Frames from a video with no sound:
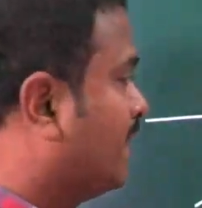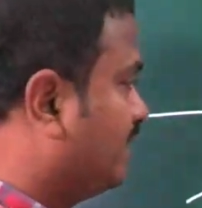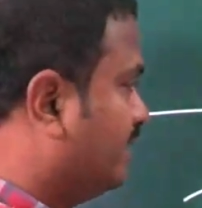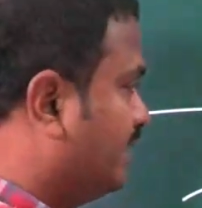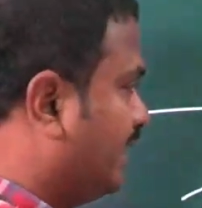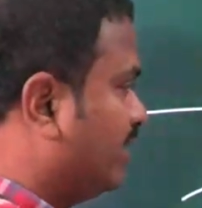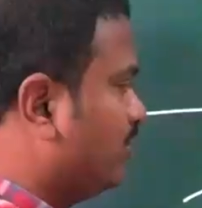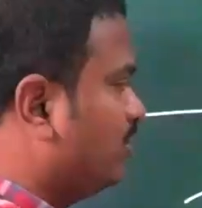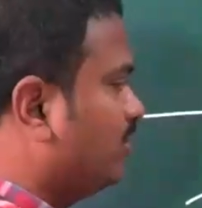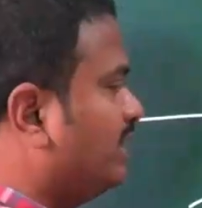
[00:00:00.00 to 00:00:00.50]

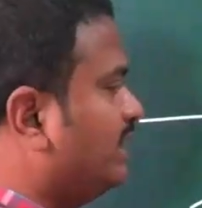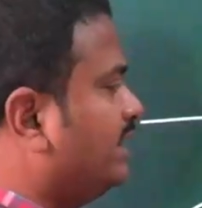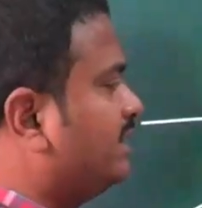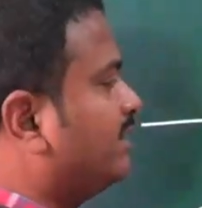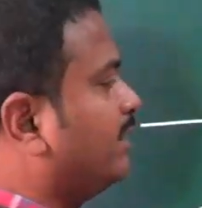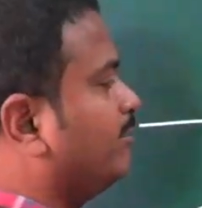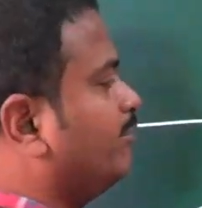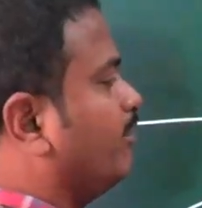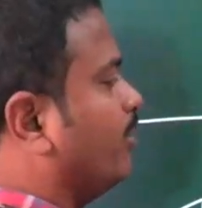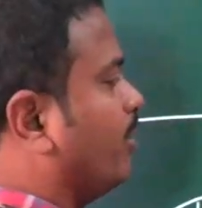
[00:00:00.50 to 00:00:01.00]
Then only
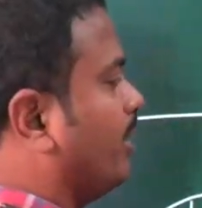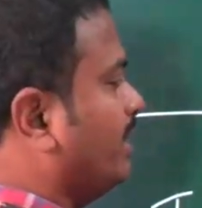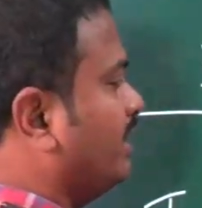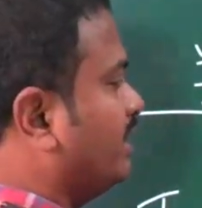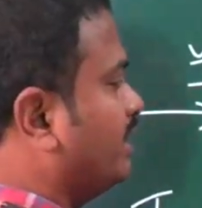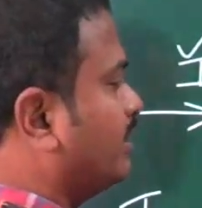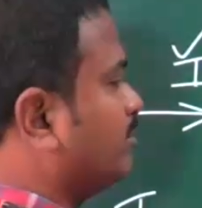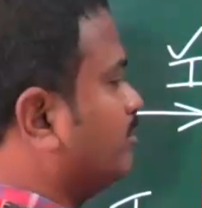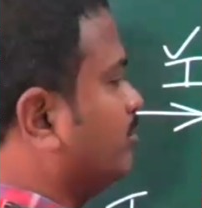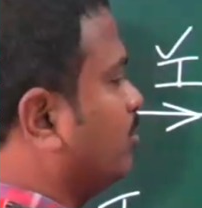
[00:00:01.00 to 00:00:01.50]
the
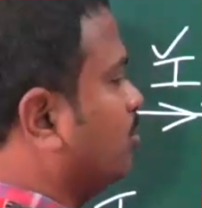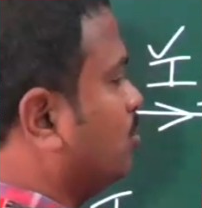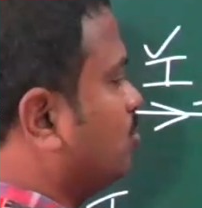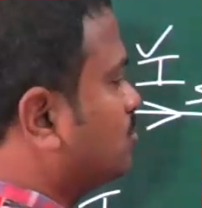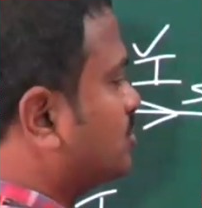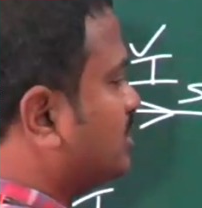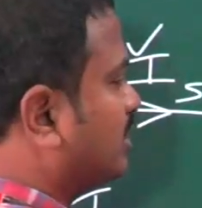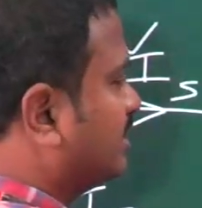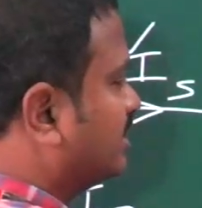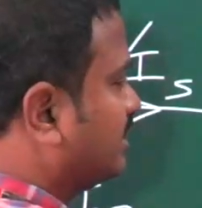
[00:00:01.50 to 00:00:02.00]
pointer
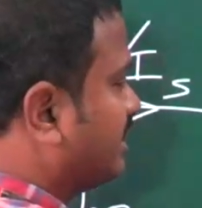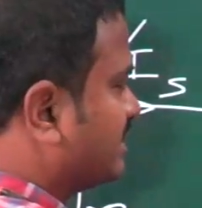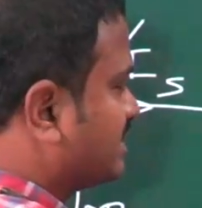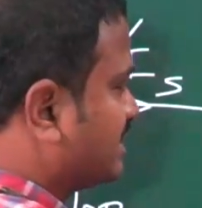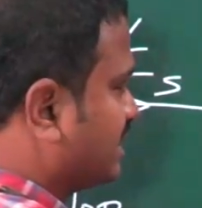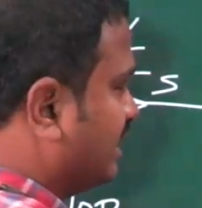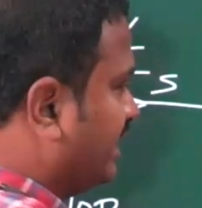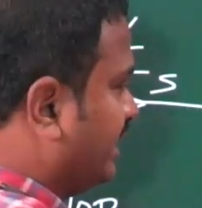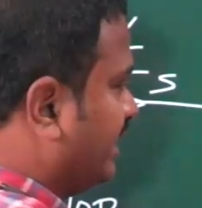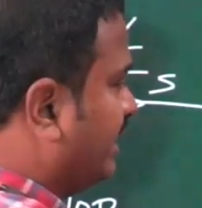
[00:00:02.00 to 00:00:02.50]
moves on the
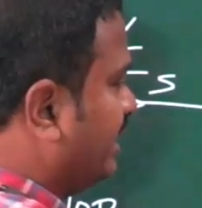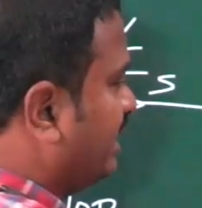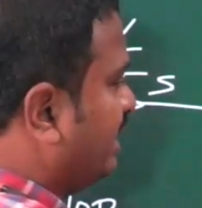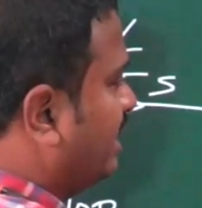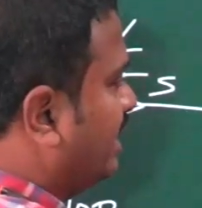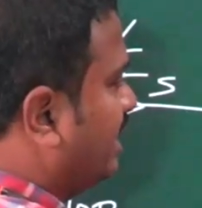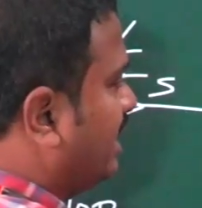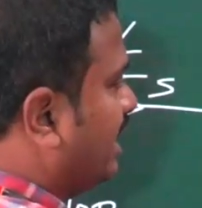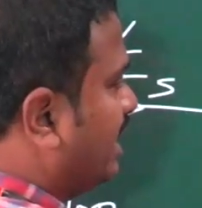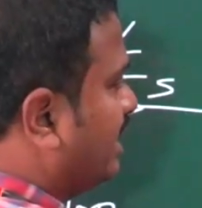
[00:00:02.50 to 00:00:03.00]
scale
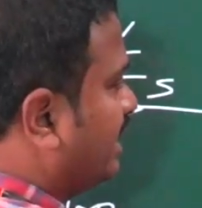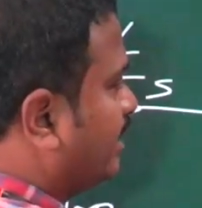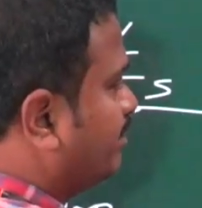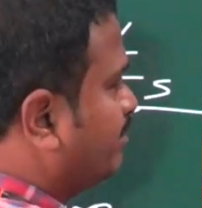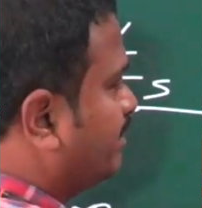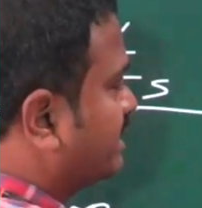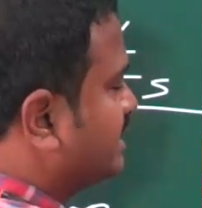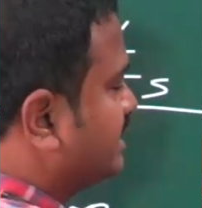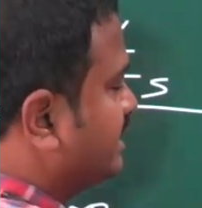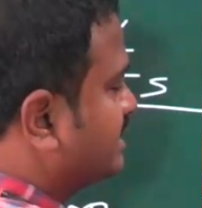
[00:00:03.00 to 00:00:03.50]
and
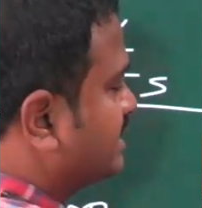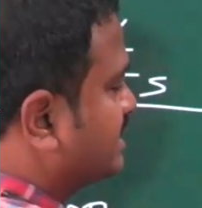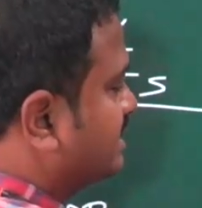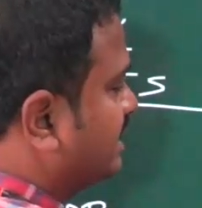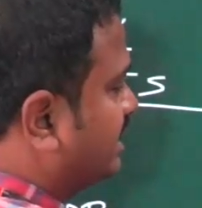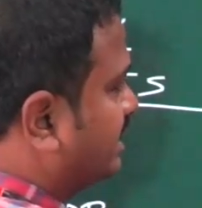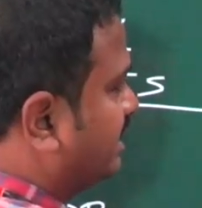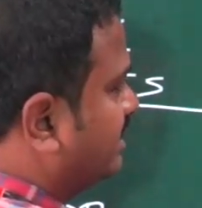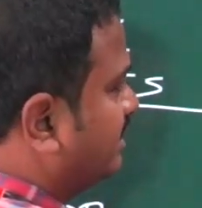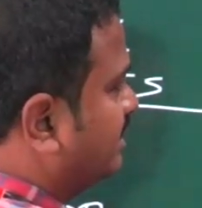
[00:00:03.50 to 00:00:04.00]
represents
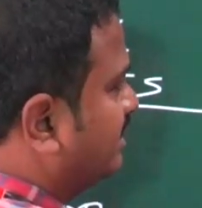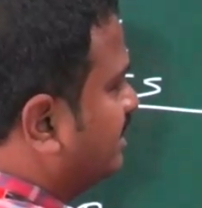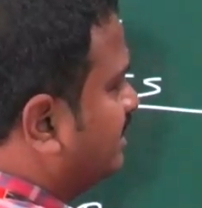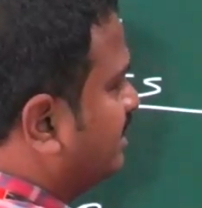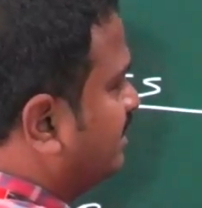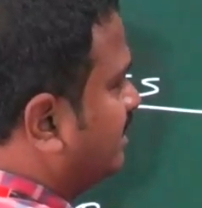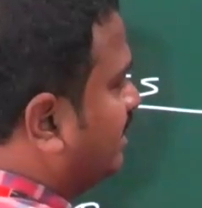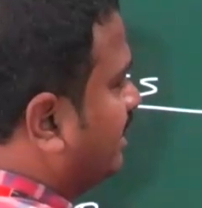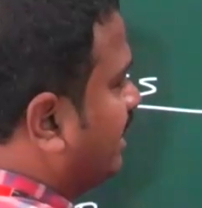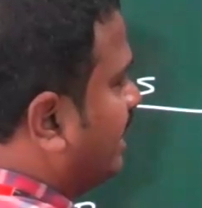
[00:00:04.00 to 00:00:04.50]
the
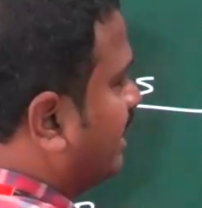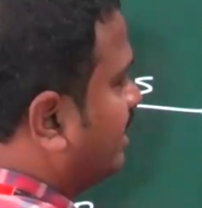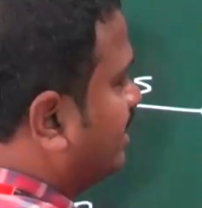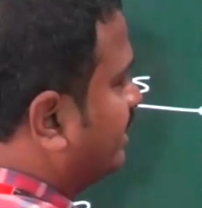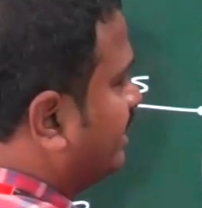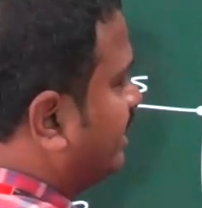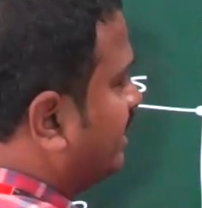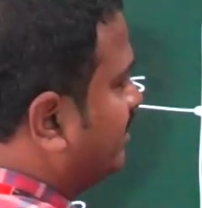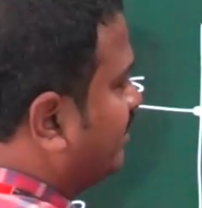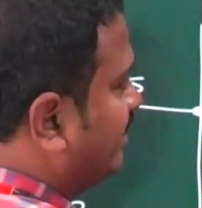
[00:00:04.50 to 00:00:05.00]

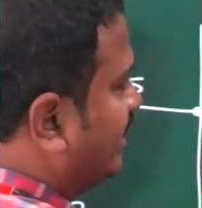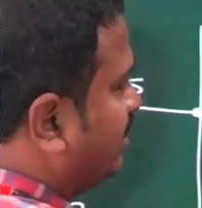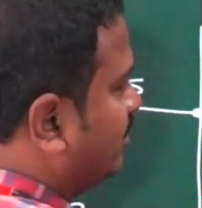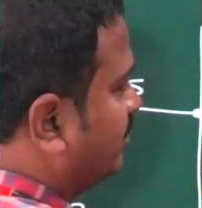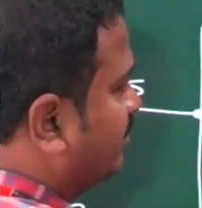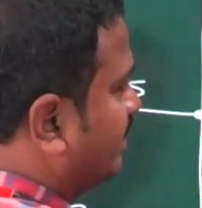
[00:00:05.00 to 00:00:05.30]
accurate value.